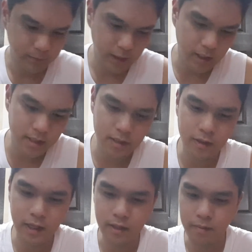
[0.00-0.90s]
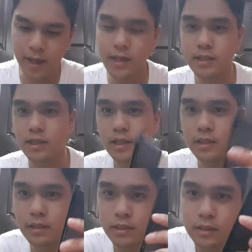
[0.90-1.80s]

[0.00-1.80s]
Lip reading: Let's look at the magazine.